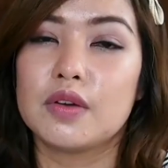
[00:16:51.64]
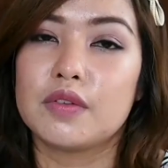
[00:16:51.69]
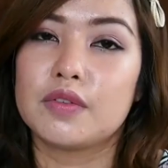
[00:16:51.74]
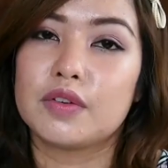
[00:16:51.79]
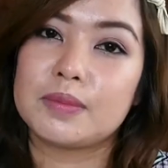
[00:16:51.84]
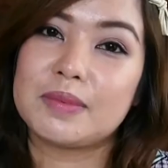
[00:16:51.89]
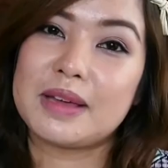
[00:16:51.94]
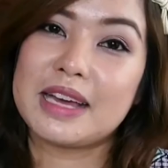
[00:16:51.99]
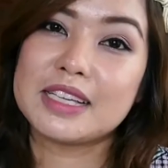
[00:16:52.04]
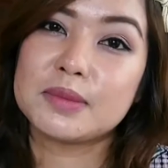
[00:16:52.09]
For
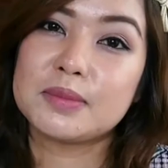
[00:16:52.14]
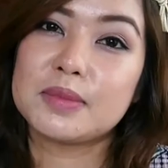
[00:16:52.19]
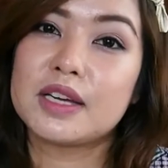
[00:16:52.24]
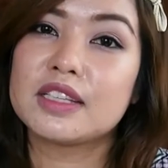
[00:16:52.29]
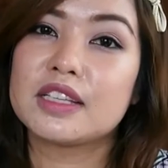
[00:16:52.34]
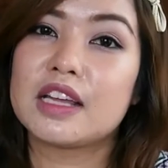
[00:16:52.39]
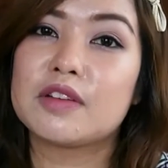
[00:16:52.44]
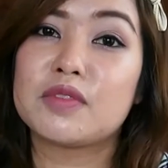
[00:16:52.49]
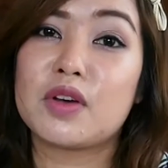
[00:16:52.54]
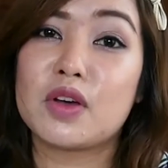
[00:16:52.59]
the past month,
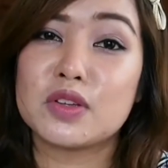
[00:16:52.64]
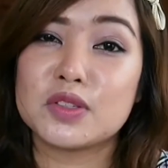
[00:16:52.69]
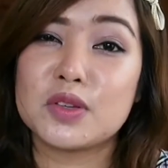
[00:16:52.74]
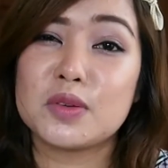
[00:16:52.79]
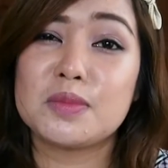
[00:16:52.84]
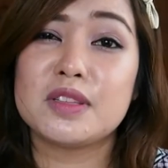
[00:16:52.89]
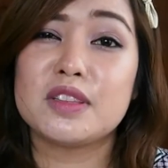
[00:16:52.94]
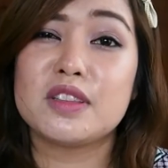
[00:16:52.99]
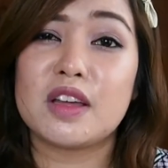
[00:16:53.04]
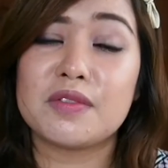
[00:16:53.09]
I've also
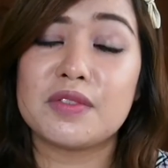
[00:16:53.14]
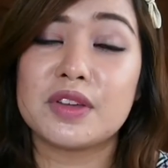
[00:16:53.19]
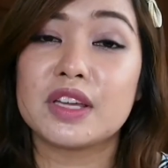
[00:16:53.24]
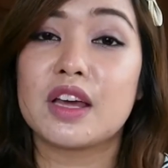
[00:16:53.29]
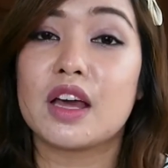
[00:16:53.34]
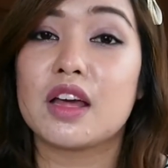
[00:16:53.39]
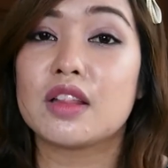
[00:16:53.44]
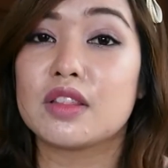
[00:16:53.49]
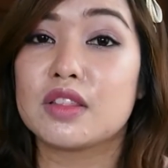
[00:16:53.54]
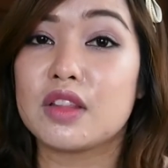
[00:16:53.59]
been loving
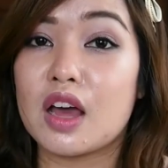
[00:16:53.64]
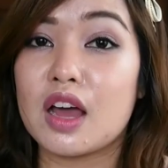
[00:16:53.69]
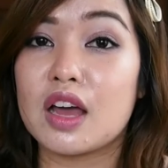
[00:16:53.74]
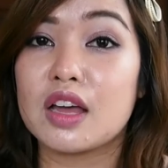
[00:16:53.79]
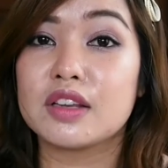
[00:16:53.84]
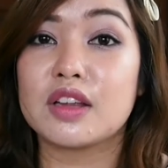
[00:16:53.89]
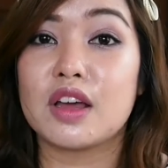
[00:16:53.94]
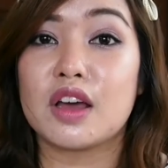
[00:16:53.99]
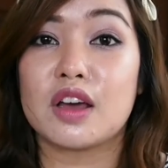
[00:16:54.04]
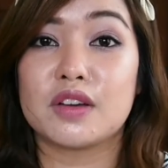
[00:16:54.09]
a
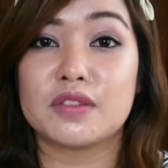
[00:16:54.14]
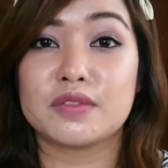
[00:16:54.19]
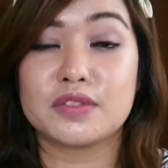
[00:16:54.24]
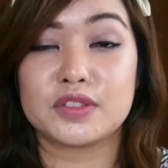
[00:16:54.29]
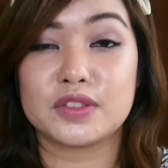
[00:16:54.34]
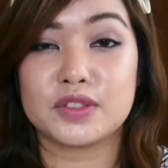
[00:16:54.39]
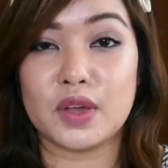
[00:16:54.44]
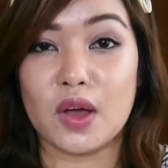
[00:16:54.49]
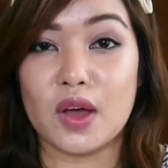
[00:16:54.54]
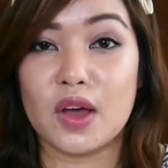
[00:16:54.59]
lot of
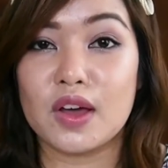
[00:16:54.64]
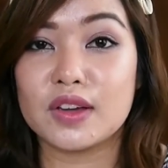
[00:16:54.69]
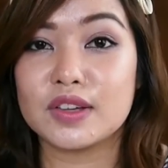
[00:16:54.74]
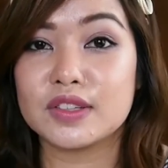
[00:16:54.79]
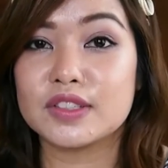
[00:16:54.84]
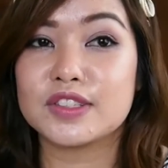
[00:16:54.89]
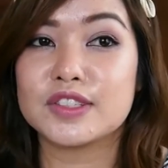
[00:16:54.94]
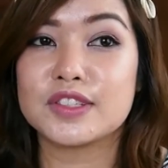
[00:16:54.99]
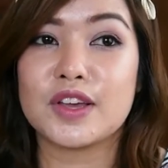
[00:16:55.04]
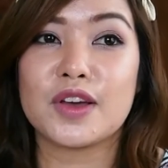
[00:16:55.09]
songs,
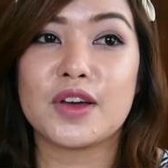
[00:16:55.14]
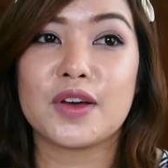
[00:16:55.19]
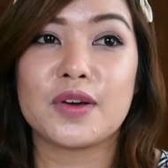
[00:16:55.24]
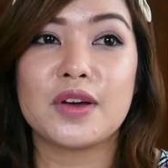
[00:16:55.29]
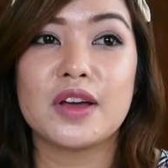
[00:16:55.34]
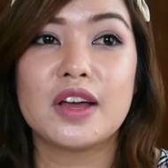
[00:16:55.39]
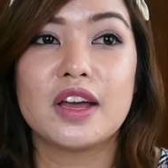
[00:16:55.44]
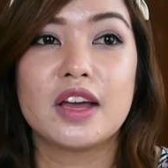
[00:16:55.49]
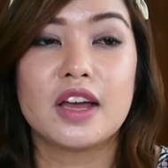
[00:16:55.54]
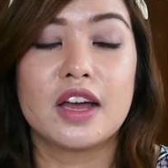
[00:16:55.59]
so
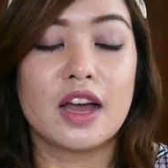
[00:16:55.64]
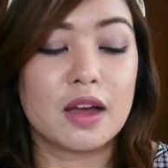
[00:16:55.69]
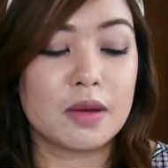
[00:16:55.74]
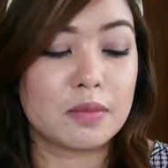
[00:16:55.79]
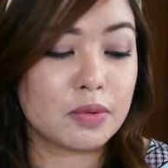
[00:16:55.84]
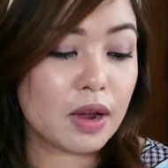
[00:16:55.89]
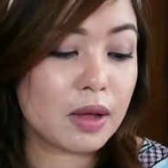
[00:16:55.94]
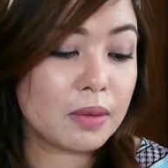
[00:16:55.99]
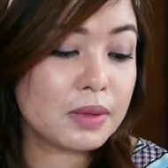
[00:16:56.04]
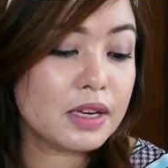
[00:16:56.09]
I'm
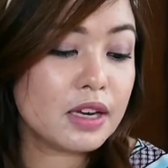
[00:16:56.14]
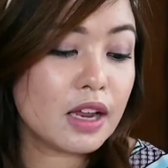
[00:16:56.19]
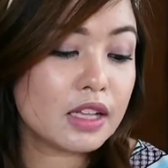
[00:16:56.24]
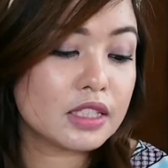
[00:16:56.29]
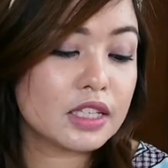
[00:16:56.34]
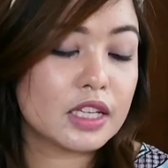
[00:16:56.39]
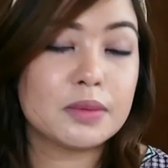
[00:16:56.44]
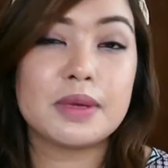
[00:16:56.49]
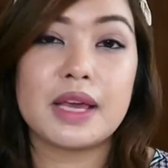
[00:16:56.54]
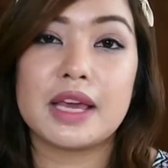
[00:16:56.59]
probably not
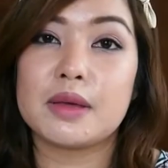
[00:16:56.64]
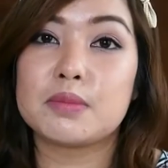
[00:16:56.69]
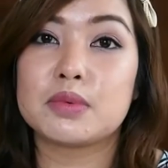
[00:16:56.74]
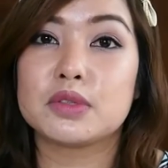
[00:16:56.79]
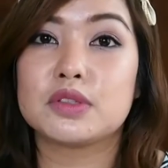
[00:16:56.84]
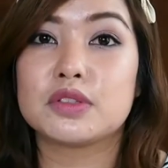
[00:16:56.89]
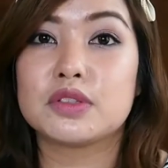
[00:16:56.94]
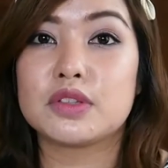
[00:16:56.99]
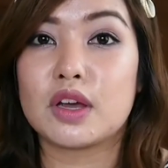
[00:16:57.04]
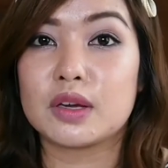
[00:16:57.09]
going to be able
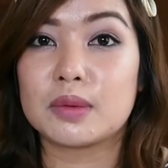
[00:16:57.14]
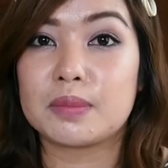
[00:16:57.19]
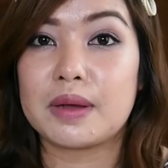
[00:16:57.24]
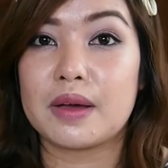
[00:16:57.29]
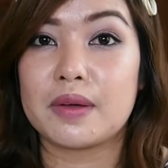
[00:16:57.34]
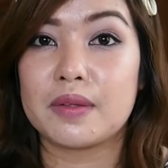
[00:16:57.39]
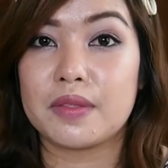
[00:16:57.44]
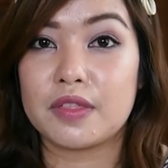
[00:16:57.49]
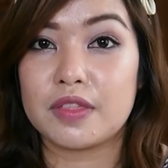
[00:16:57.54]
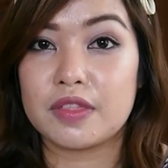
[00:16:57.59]
to talk
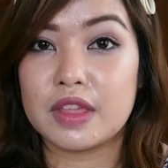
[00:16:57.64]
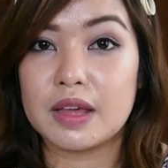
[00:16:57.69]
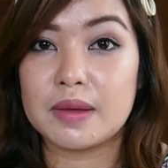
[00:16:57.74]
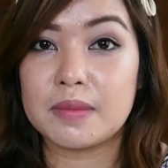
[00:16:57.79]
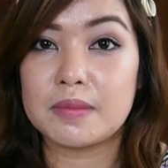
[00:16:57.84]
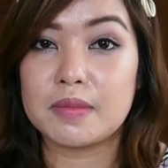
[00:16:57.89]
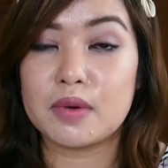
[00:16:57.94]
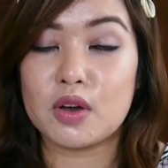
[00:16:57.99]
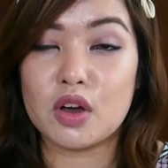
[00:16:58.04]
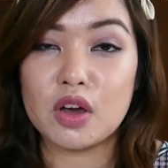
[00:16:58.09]
about them
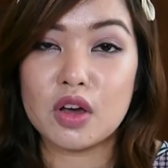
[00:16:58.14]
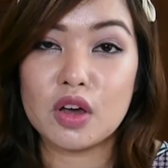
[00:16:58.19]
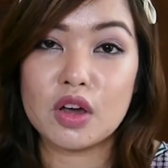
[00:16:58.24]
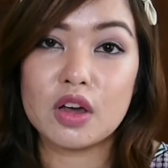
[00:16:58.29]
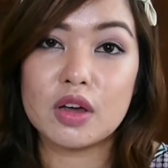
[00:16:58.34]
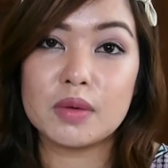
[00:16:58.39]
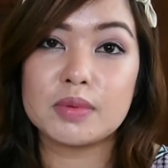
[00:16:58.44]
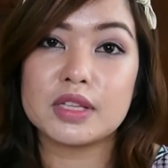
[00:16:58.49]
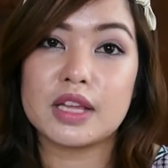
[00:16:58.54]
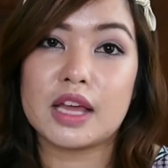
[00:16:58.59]

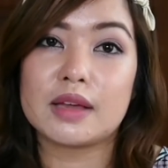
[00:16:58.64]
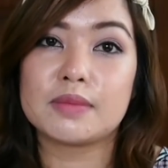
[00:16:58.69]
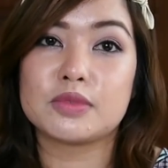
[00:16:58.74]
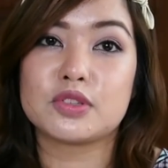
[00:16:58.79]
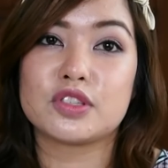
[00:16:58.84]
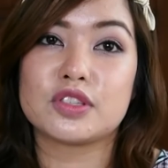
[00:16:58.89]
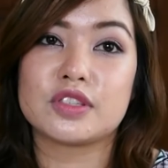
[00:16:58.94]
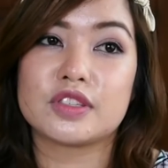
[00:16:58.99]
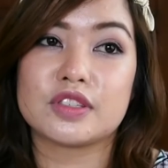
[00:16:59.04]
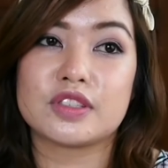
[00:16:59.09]
all, but I'm
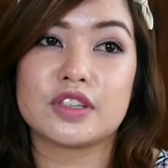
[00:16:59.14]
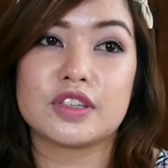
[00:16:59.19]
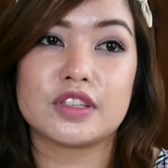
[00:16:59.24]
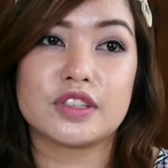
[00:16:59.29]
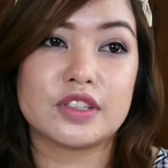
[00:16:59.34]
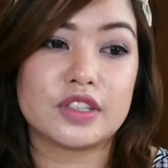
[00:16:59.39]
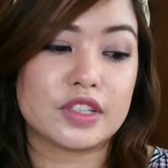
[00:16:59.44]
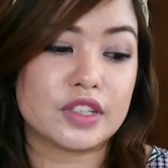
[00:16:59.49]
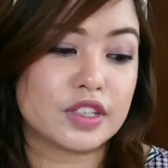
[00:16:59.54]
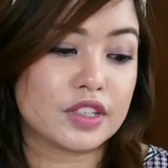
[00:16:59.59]
just
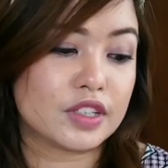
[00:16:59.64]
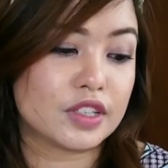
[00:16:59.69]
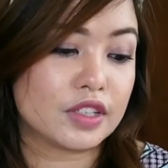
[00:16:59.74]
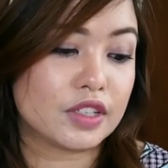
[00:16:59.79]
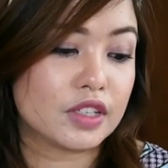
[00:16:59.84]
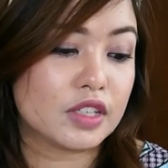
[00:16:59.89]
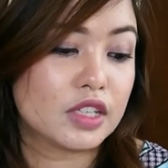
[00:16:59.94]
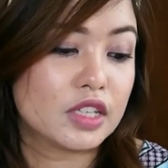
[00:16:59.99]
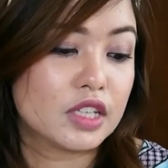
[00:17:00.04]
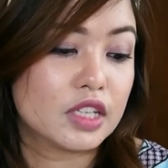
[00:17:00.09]

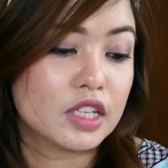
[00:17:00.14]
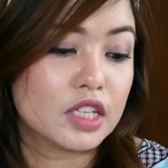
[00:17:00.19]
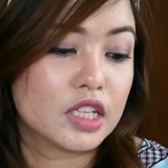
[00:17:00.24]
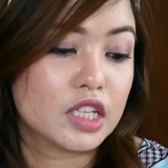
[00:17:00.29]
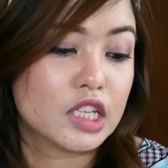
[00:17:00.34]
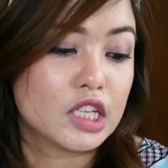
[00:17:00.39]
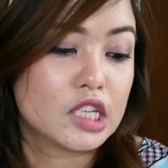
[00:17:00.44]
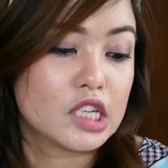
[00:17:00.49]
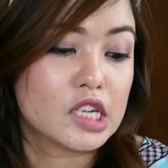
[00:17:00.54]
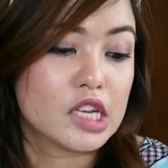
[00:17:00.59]
gonna
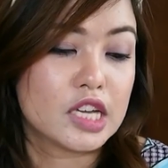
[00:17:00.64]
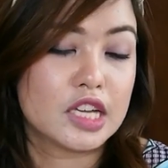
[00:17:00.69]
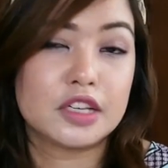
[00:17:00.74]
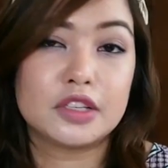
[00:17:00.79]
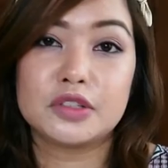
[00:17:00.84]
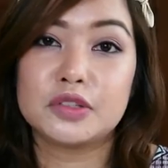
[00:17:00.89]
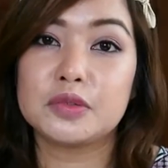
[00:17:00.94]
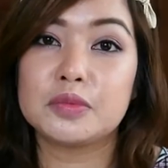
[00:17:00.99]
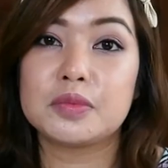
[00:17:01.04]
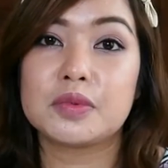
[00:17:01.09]

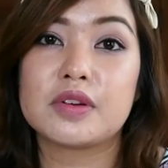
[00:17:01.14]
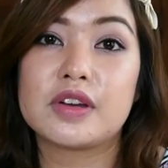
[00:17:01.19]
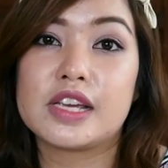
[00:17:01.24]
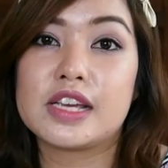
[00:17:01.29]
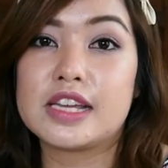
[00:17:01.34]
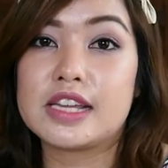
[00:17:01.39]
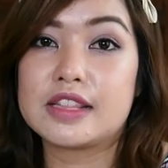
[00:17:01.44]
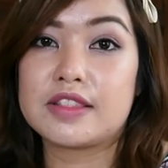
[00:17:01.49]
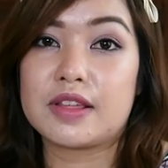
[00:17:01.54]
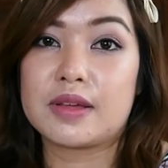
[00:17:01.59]

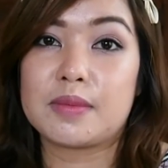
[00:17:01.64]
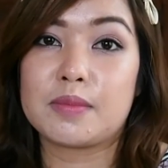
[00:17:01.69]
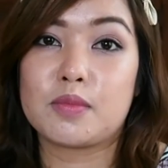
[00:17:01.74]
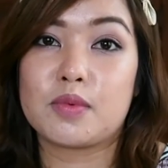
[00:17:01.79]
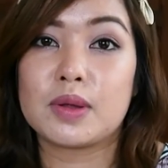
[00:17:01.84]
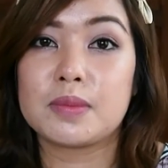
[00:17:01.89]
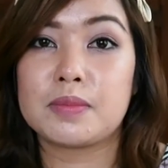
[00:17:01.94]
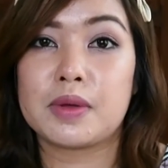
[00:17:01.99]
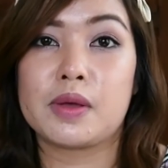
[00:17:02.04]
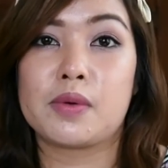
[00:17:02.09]
enumerate them
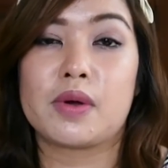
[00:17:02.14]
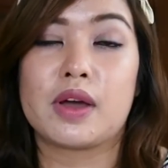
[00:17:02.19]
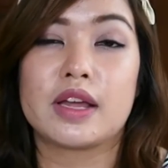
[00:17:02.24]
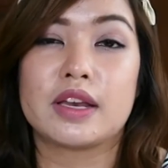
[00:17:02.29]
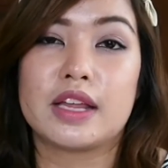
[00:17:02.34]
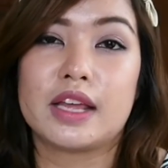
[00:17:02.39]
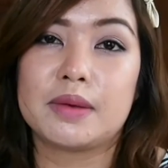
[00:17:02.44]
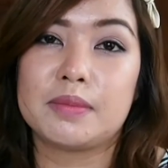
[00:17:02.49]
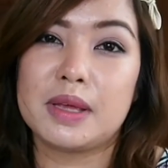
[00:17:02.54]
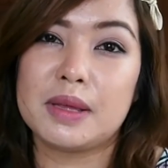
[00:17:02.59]
one by one
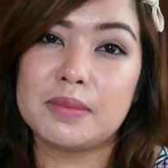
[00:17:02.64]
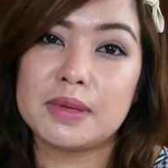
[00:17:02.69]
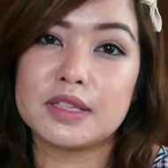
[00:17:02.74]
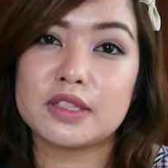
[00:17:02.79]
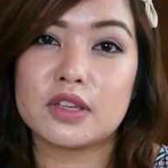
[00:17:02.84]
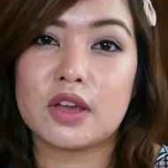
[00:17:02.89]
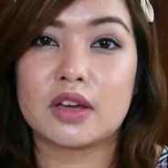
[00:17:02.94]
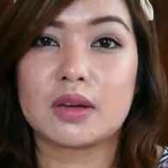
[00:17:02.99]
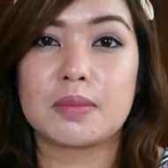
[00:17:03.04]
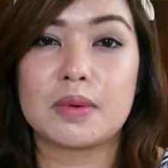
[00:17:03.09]
and maybe
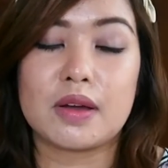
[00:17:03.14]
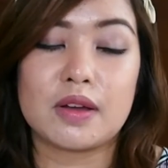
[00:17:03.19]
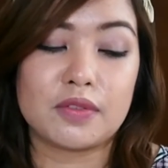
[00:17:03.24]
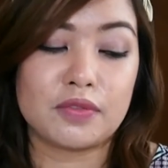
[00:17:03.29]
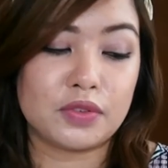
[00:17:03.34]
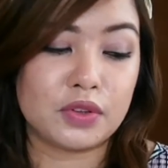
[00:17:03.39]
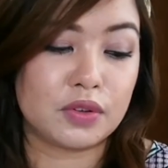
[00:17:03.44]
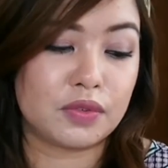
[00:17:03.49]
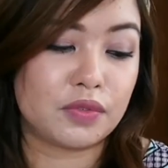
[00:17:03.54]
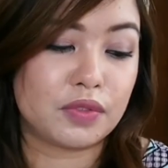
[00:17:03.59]
talk about
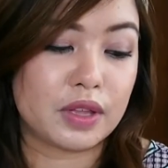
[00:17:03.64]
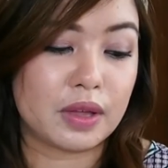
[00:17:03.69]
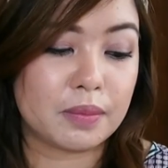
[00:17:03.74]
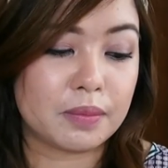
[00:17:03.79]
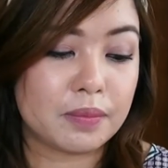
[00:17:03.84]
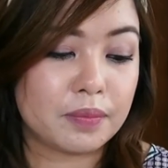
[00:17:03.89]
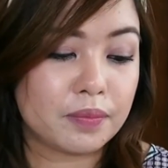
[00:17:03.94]
a few of them.